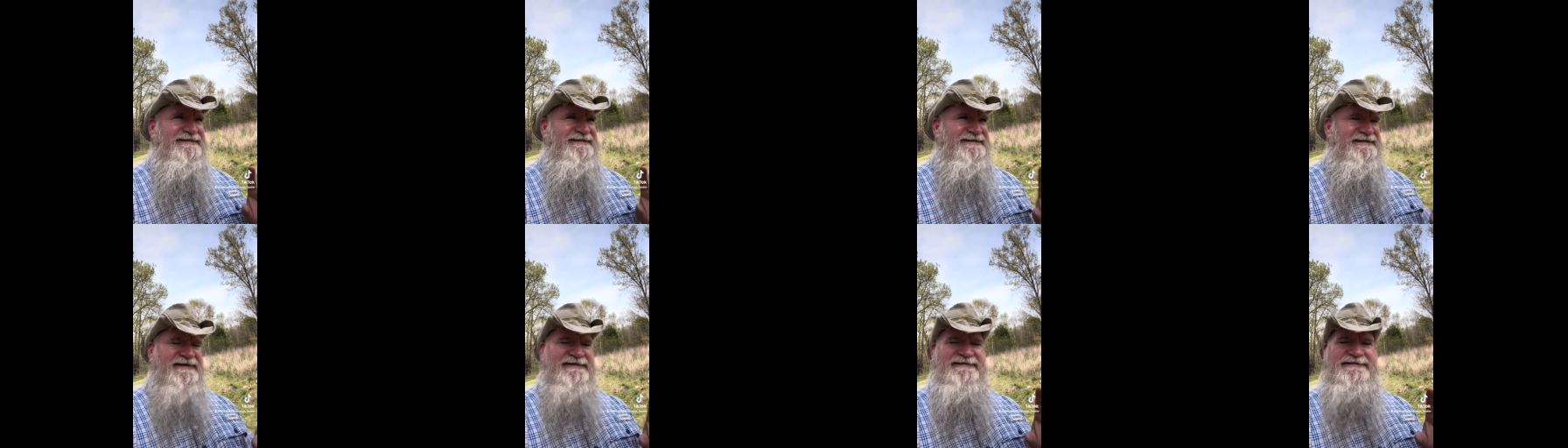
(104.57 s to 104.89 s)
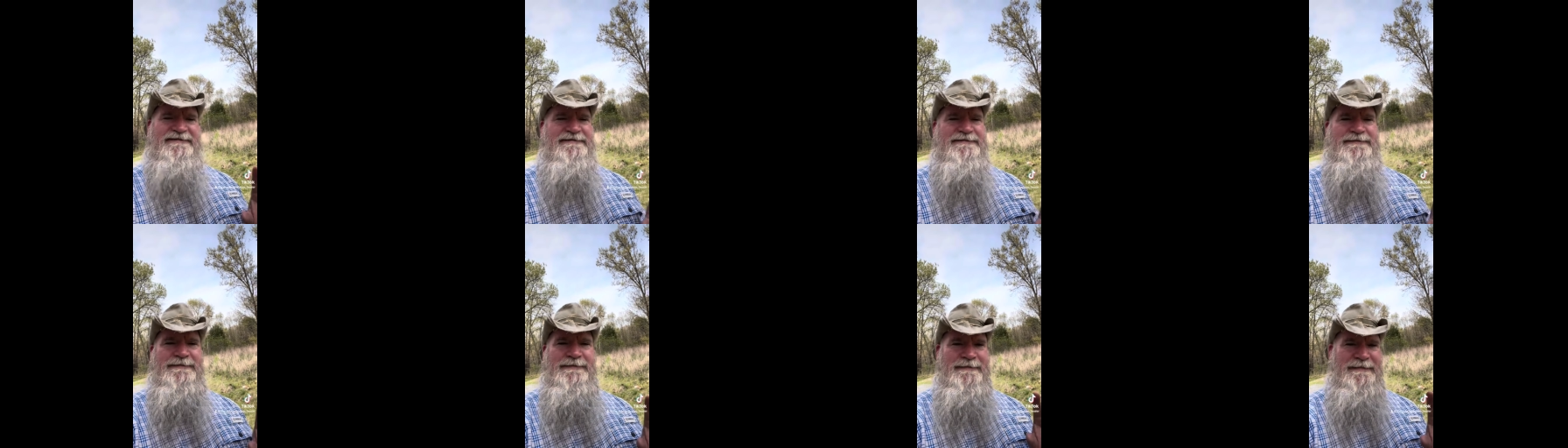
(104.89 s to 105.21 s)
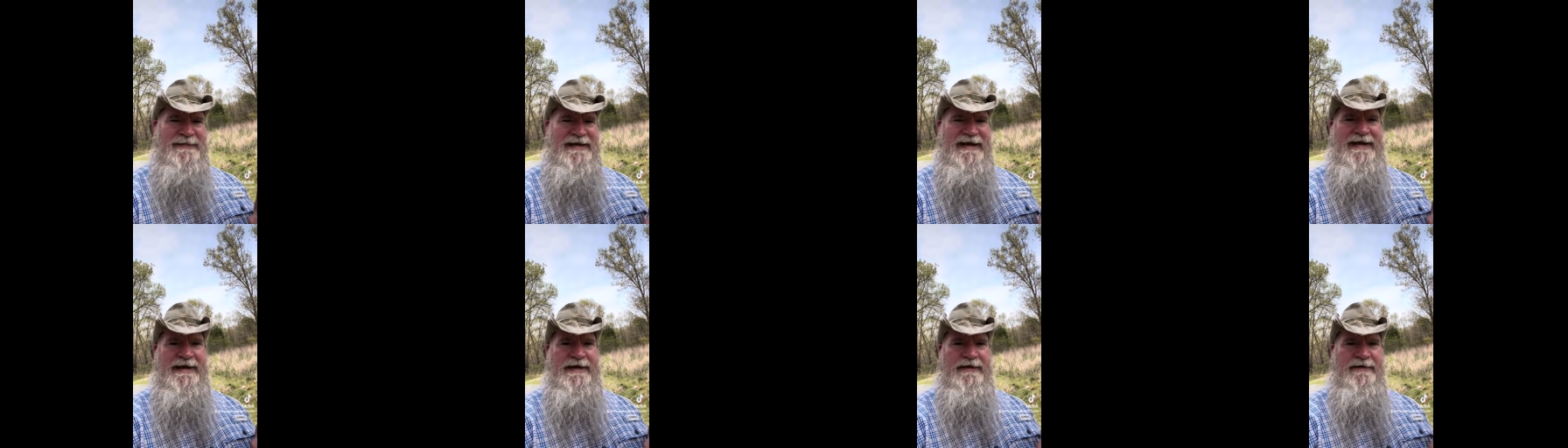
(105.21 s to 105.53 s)
doesn't
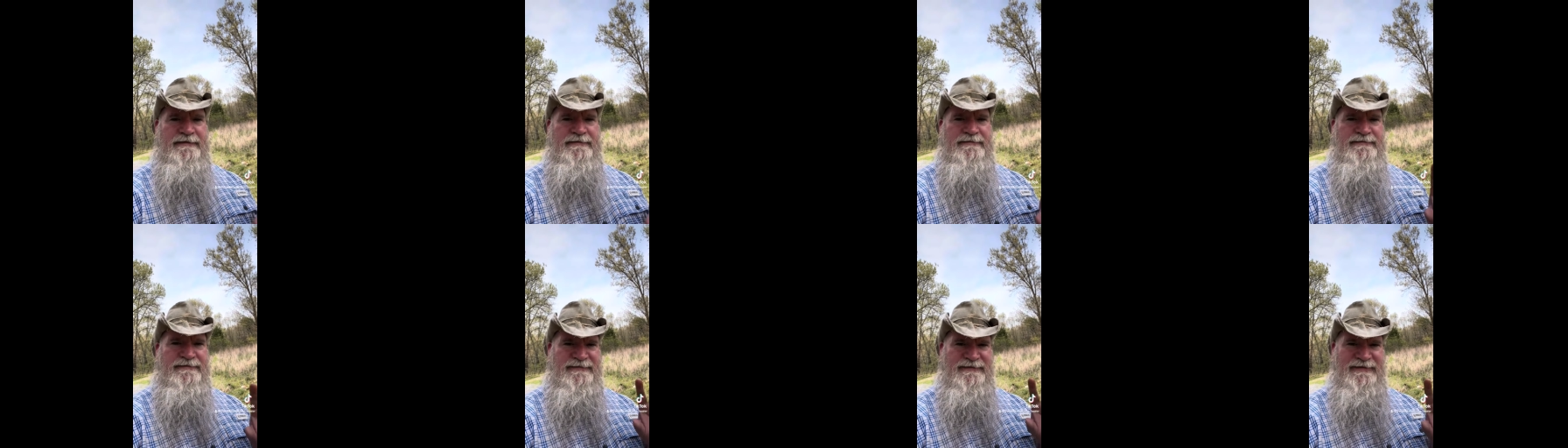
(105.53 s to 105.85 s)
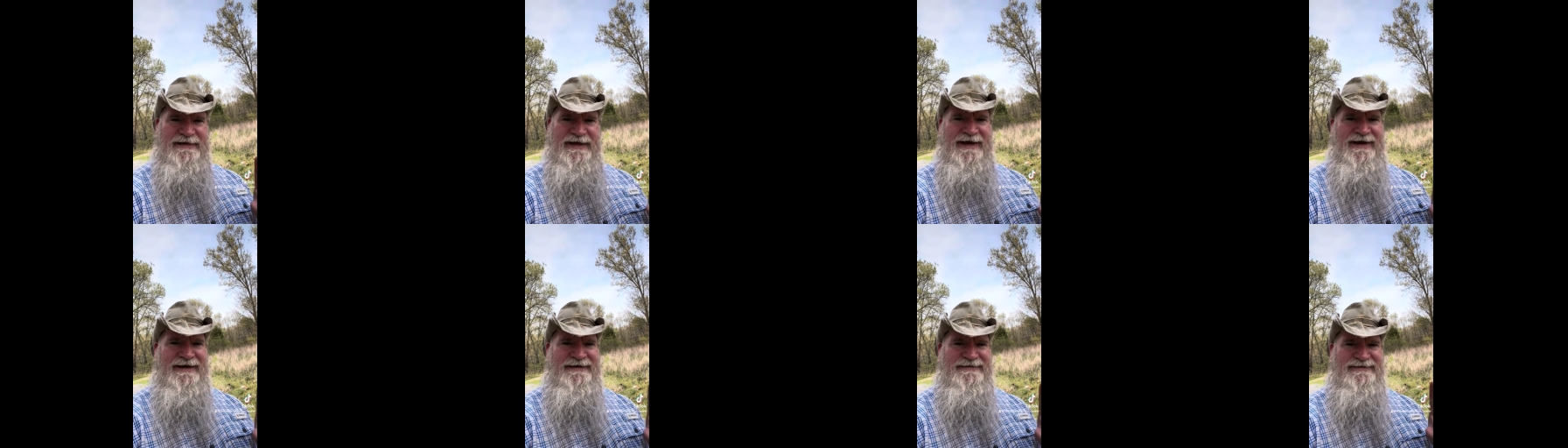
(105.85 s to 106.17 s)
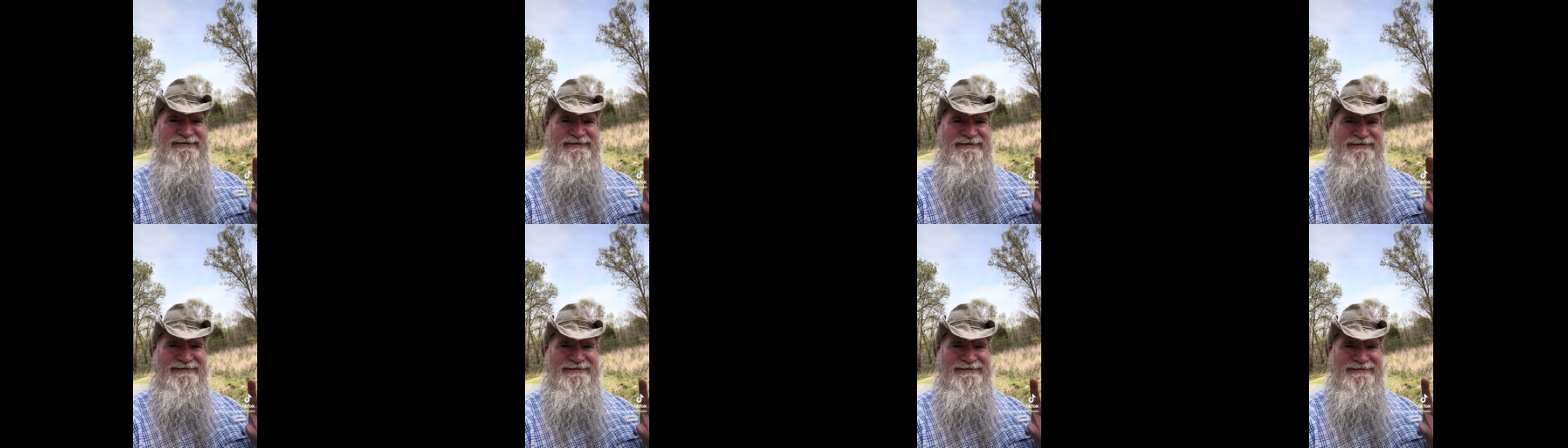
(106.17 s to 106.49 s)
mean
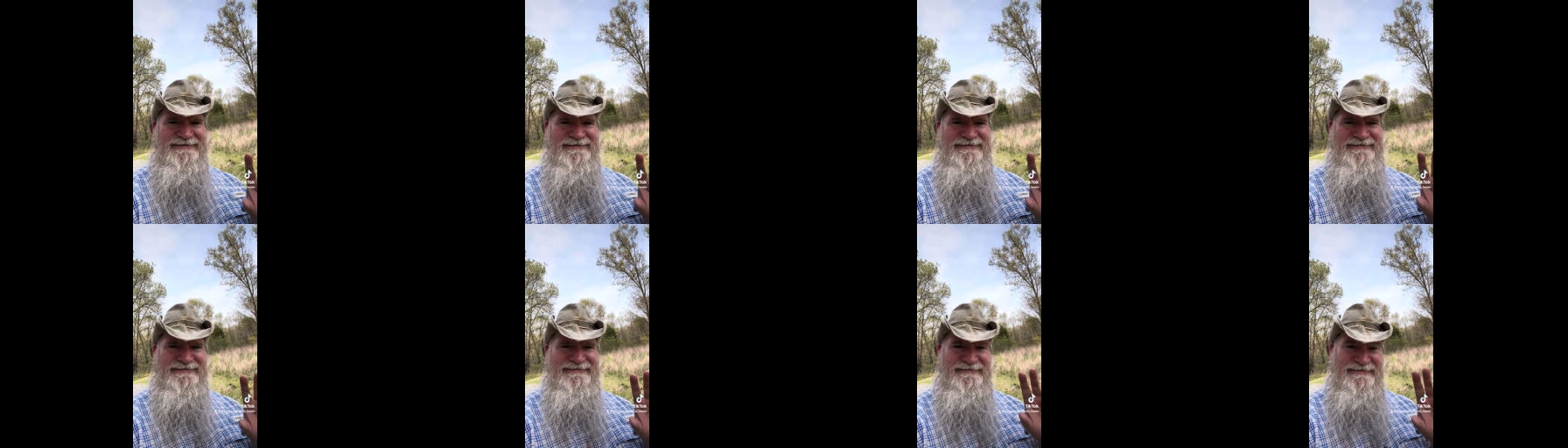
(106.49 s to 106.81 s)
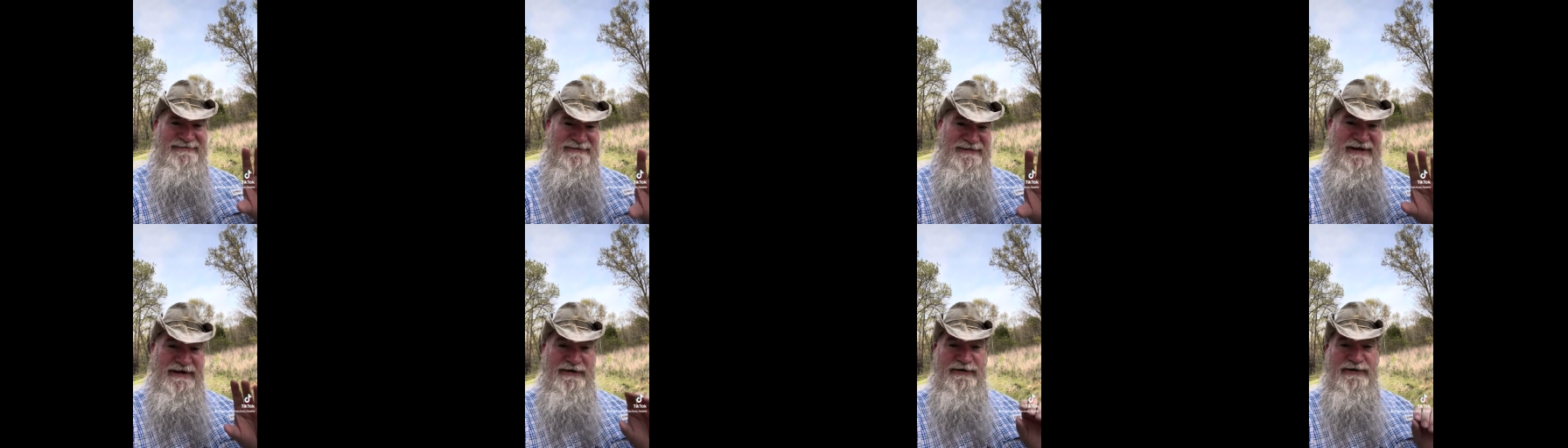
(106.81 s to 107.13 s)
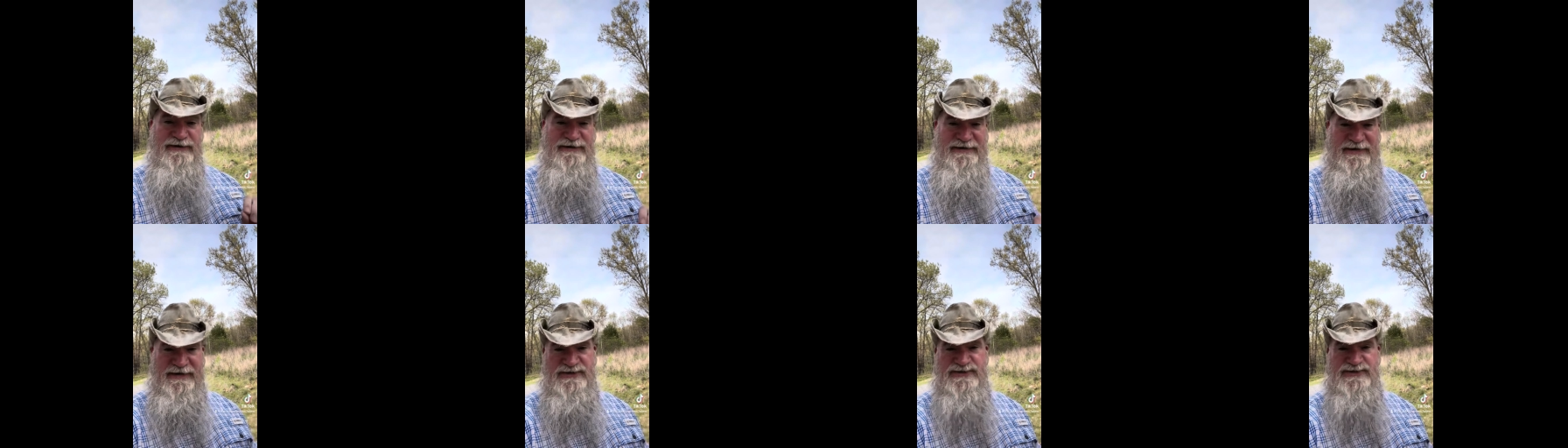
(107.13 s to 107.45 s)
that their
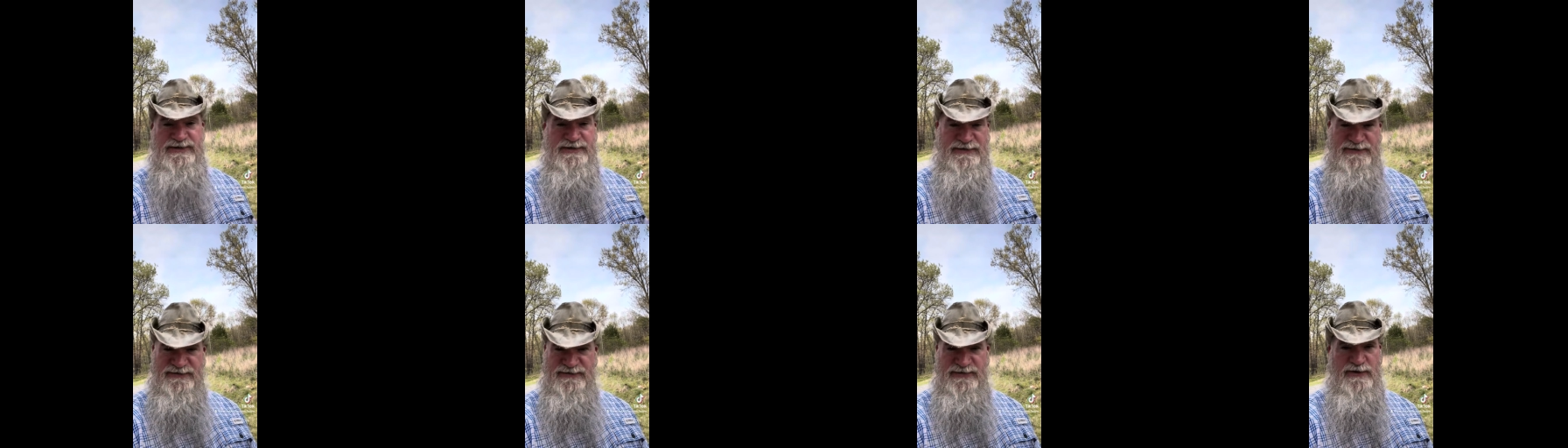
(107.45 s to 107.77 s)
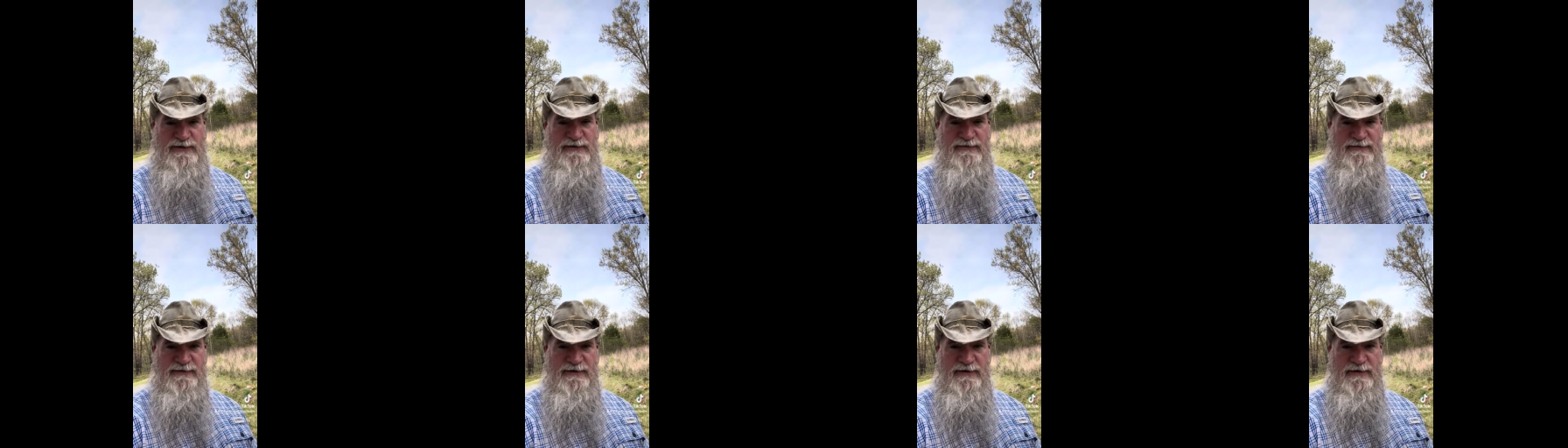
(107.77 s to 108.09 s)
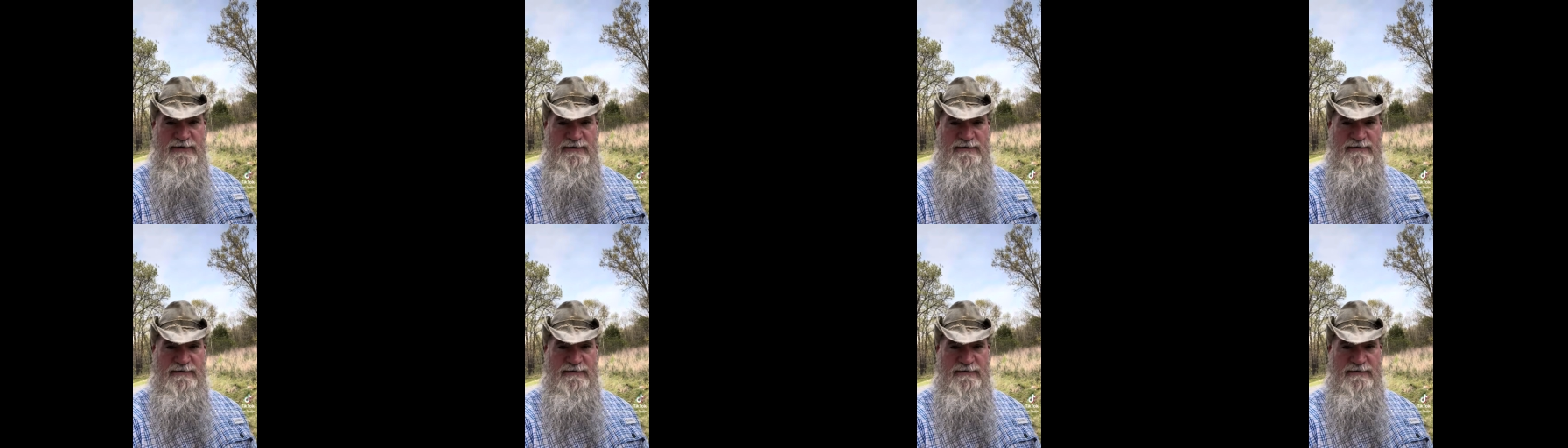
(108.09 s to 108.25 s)
addiction is over.